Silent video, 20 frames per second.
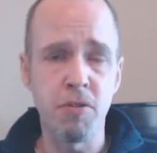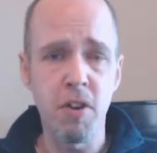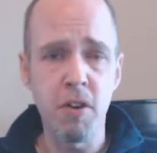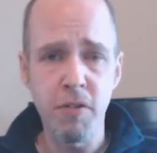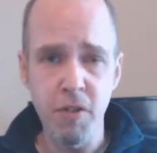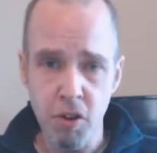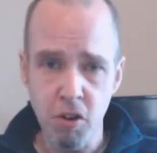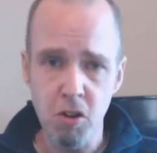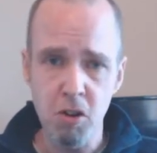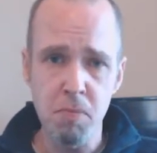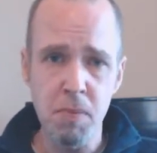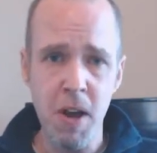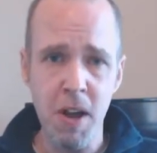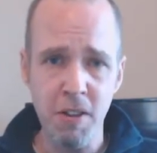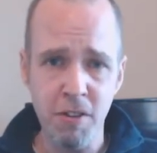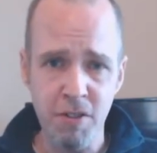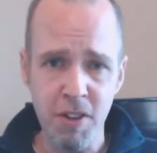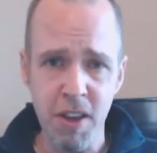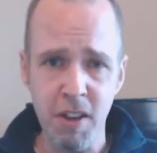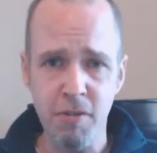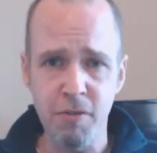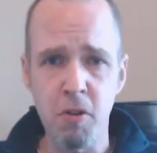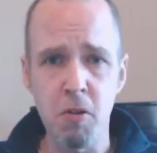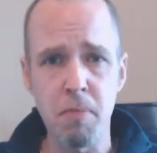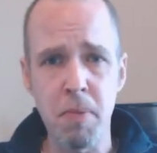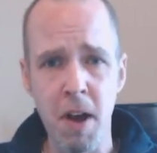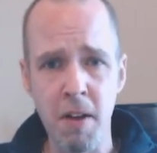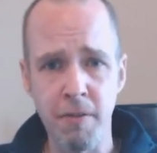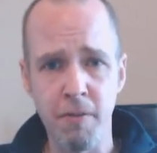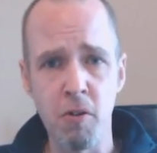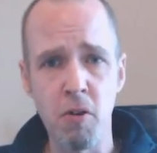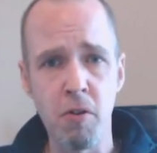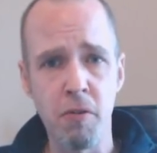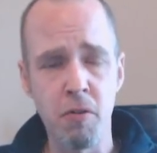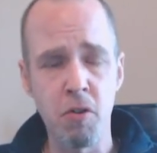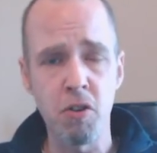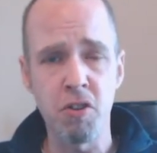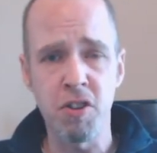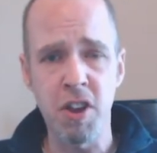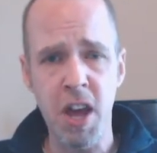So if you're talking about a six foot by four
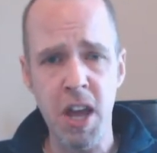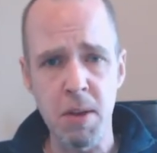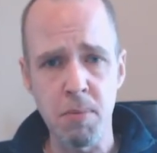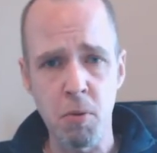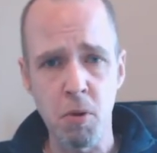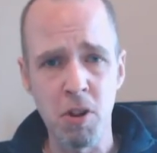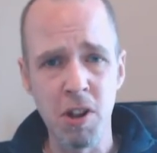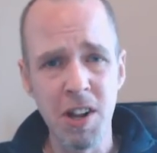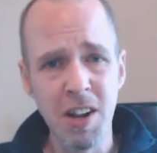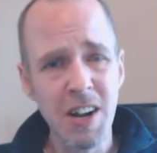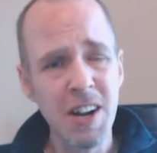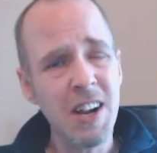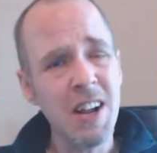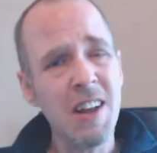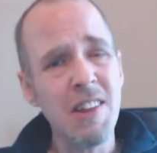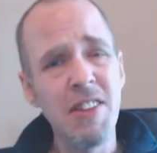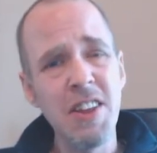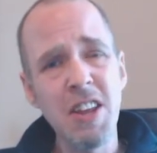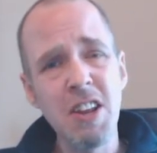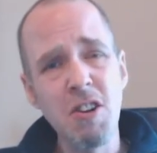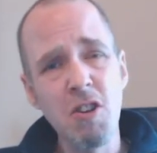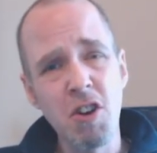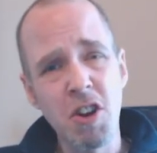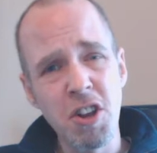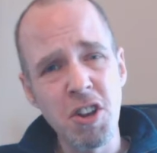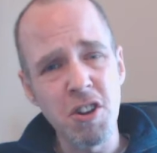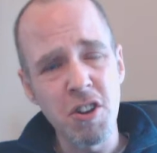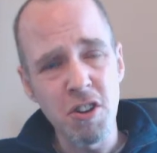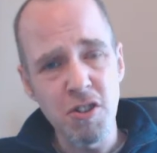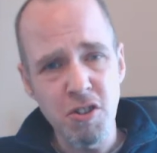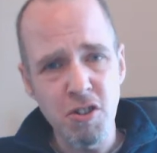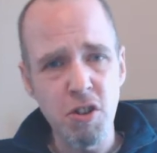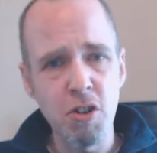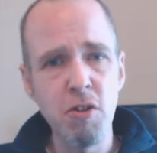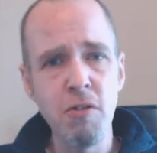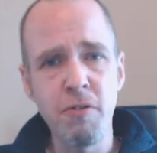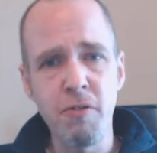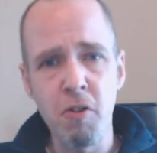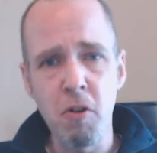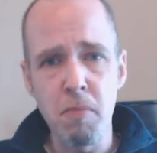foot table, then you're looking at
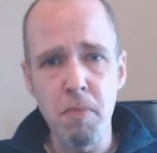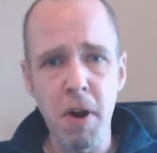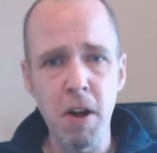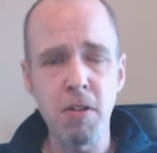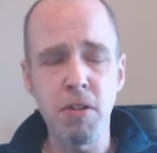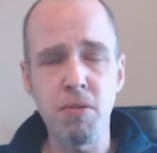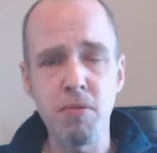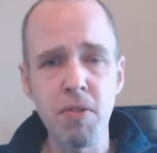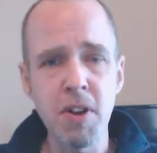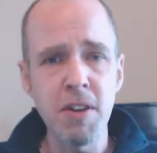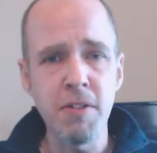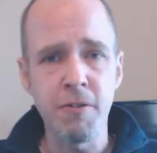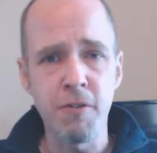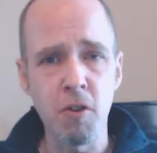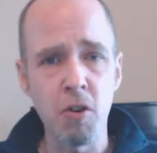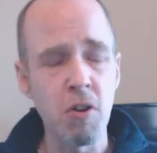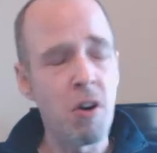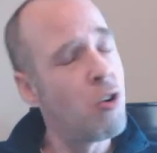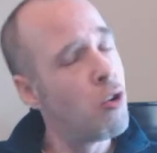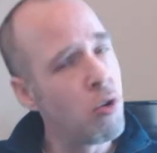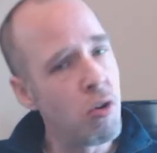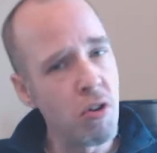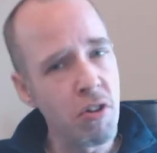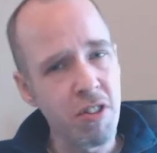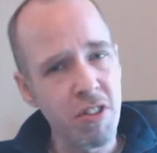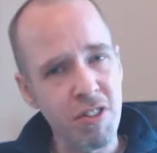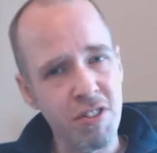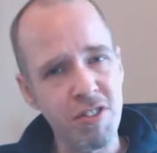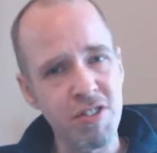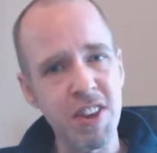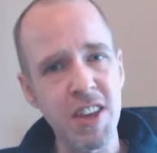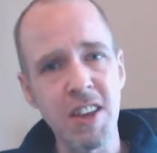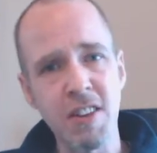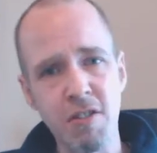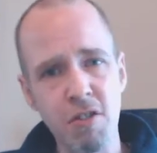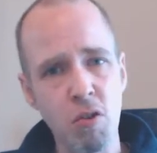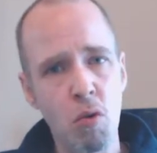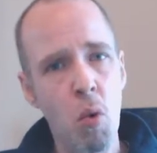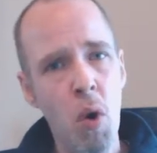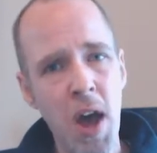two foot by three foot or
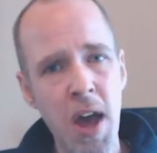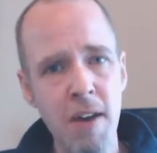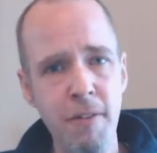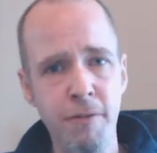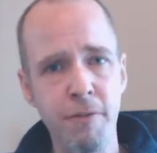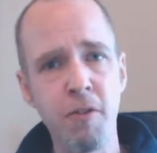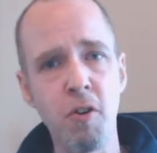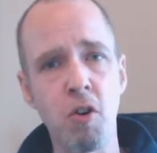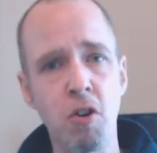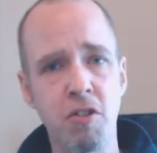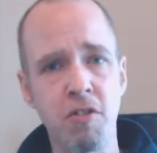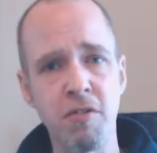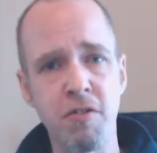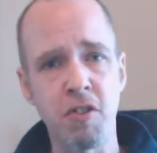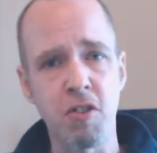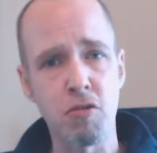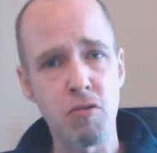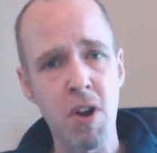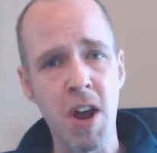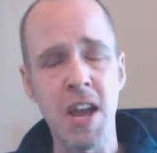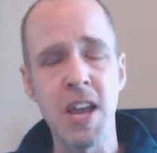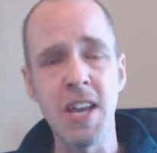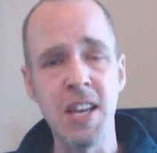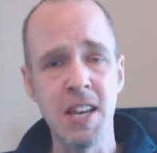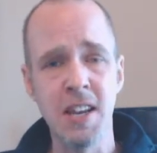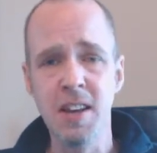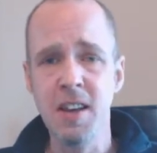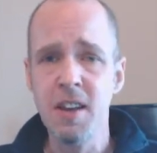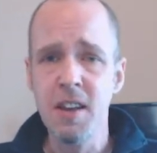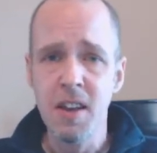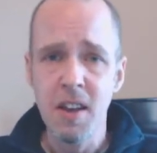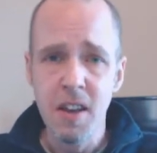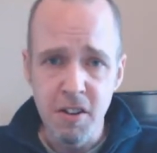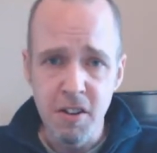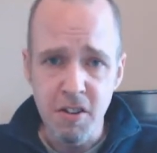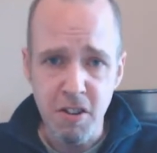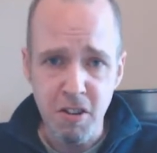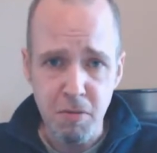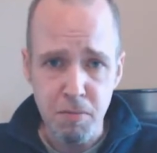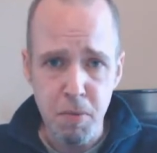six square foot of terrain
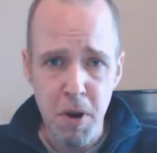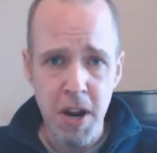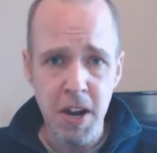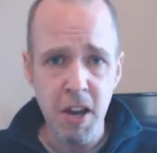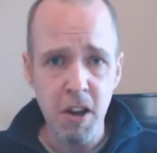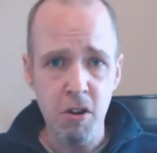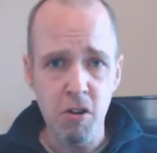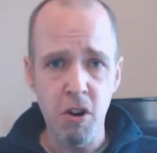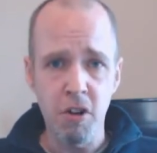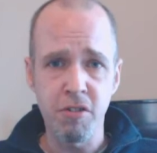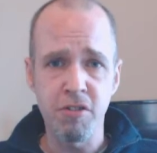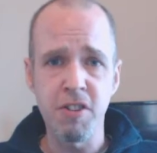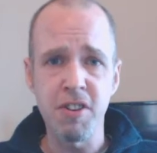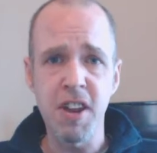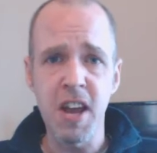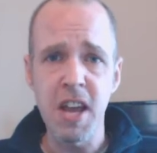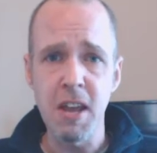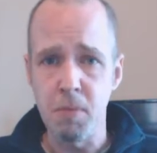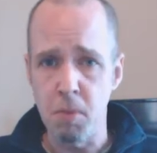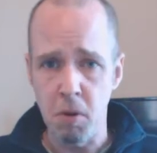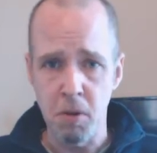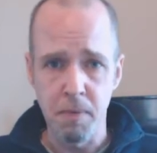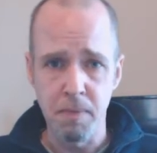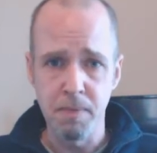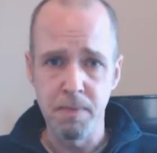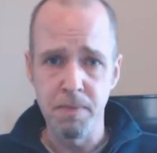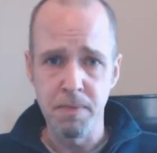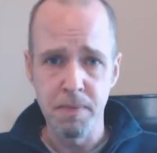to spread it across the table.